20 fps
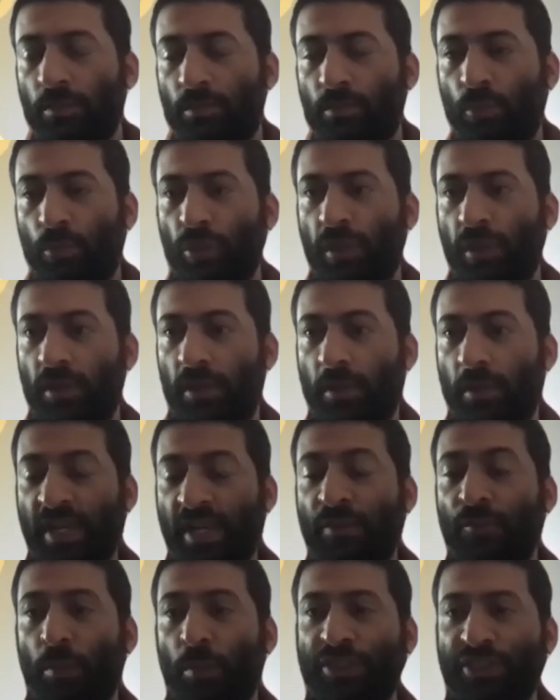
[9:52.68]
the
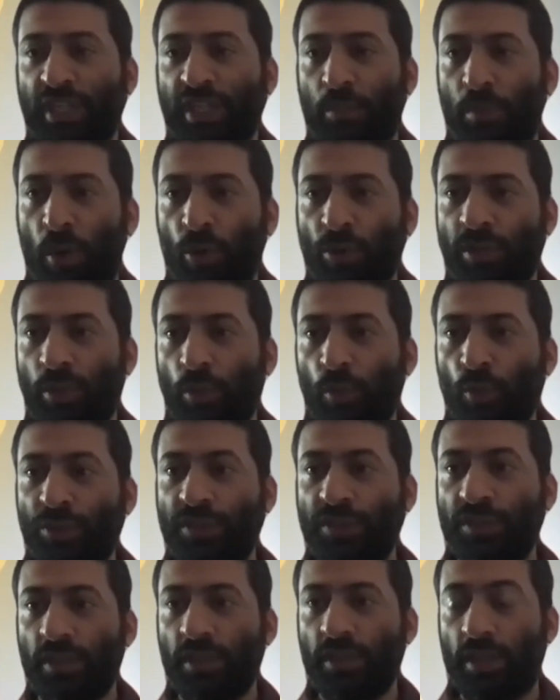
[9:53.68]
information about the
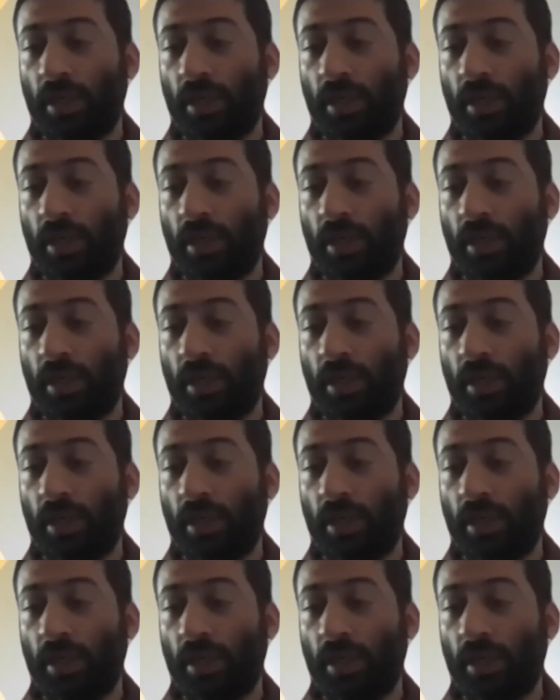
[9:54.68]
roots,